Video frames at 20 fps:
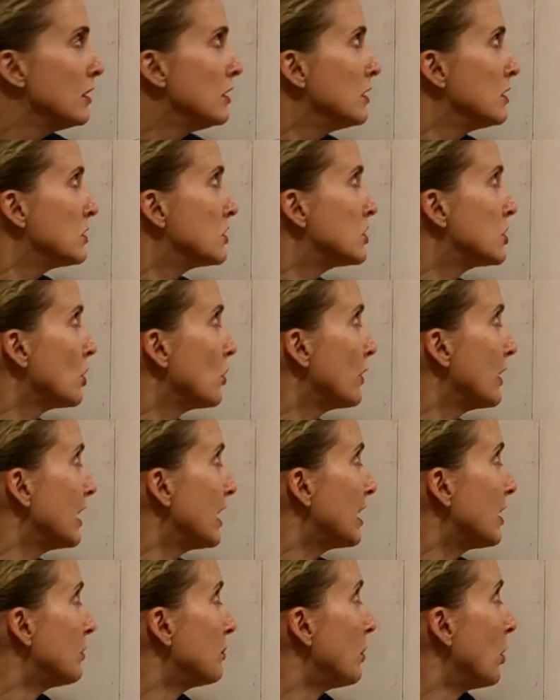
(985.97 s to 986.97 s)
So they
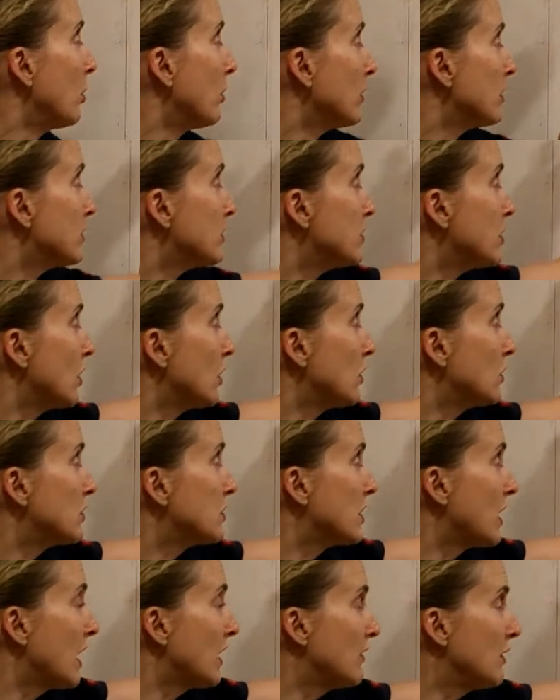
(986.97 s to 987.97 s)
get a bolus dose
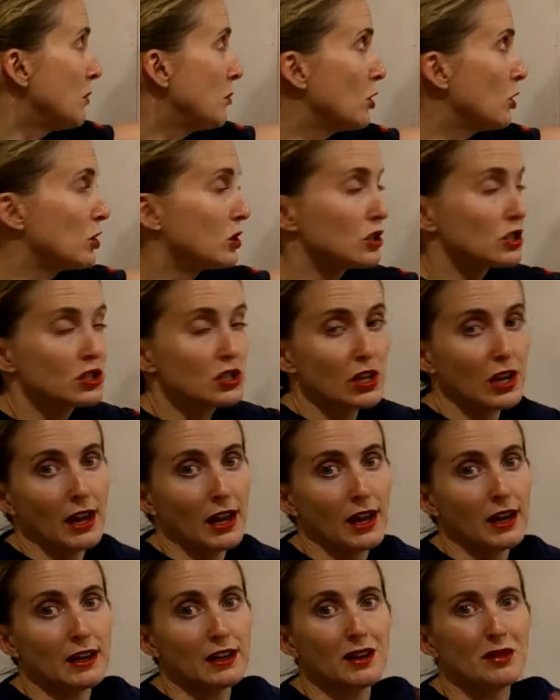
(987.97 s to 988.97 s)
IV push,
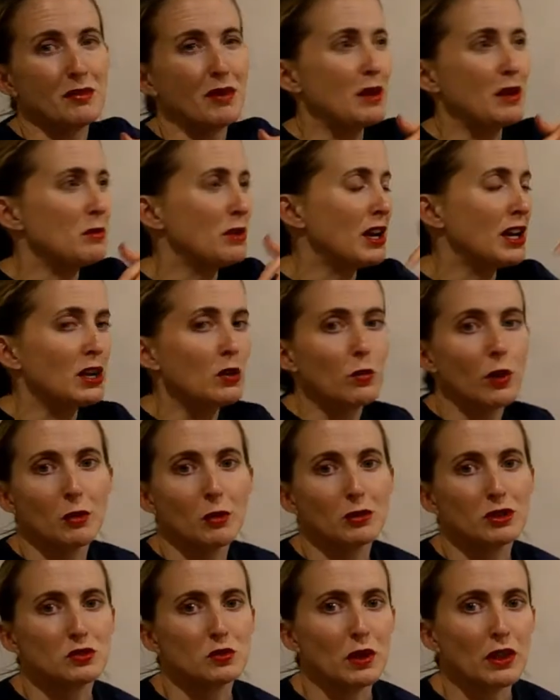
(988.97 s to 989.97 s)
and it might be anywhere
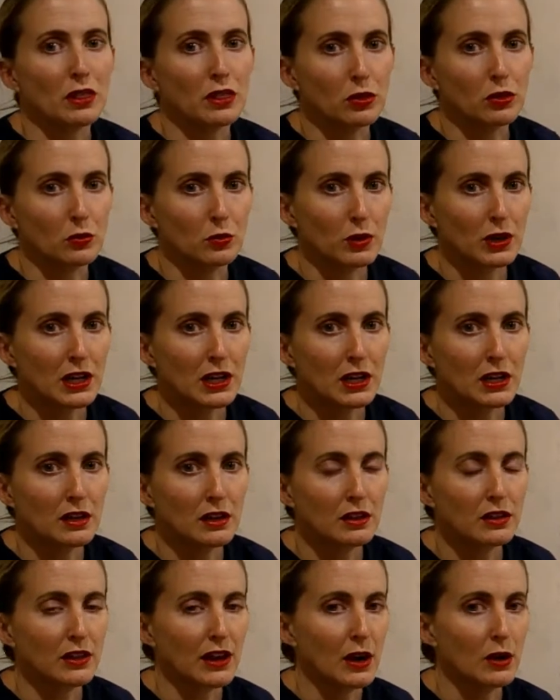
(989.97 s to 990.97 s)
between
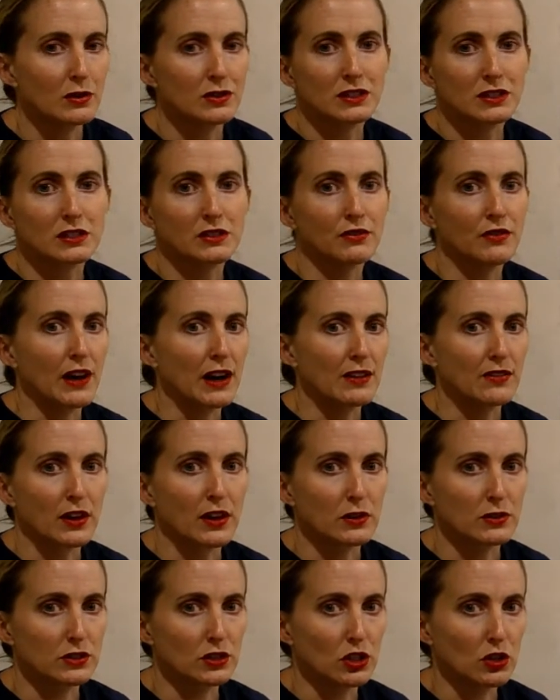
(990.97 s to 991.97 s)
3,000 to
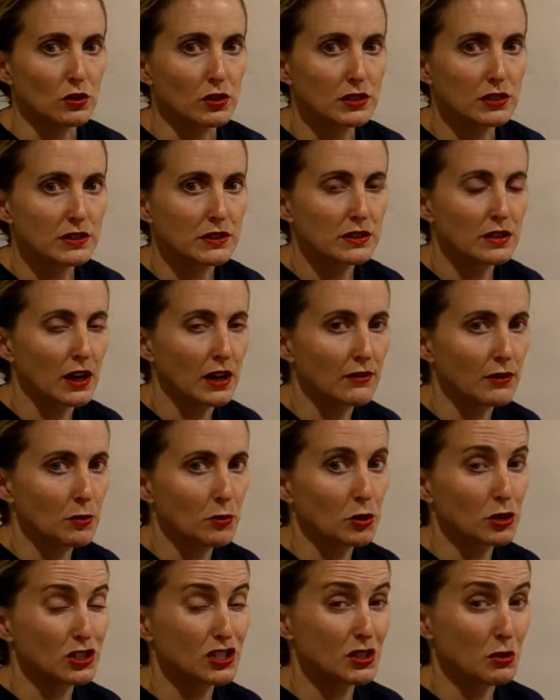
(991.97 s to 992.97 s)
5,000 units IV
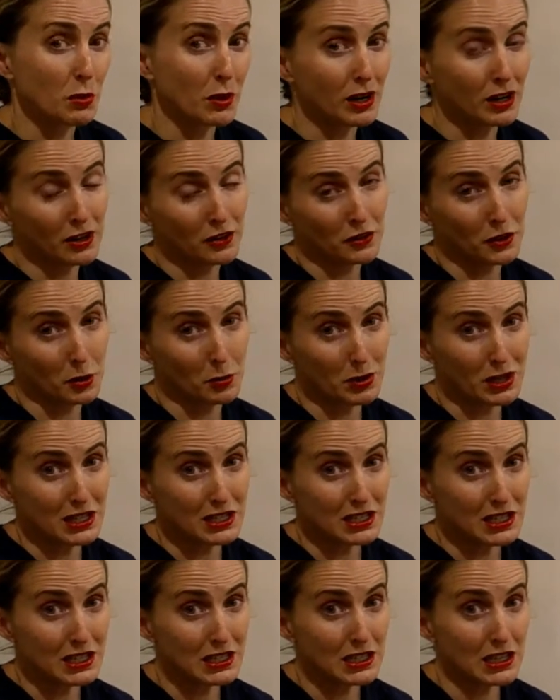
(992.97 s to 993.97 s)
push, depending on their
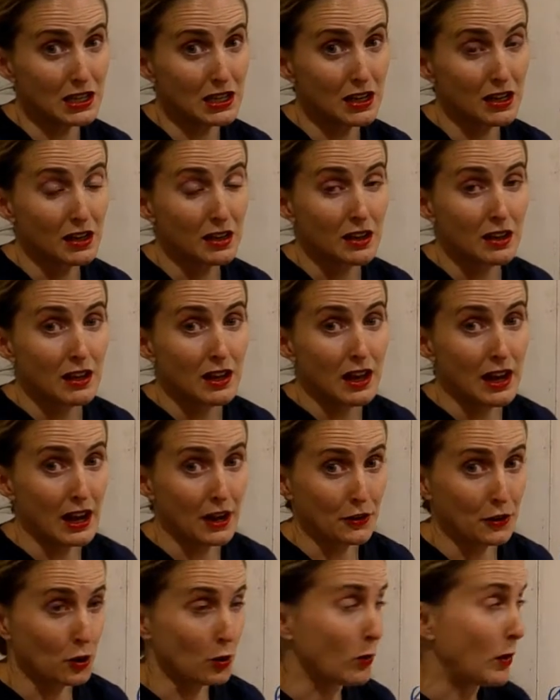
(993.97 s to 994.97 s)
PTT
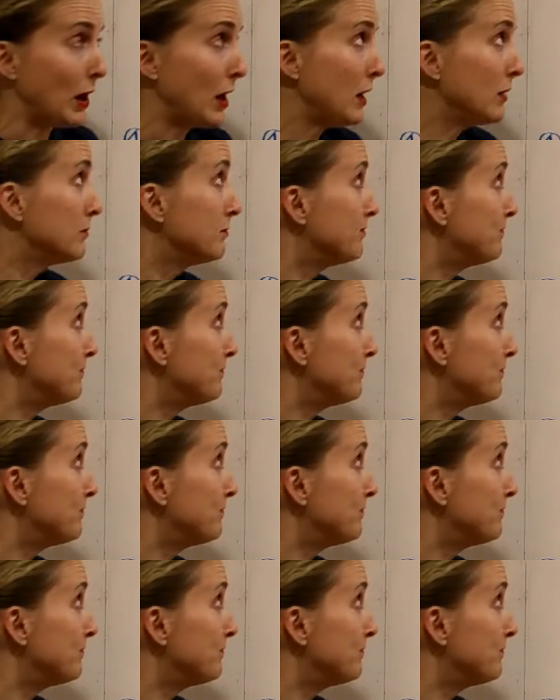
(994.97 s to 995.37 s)
and their weight.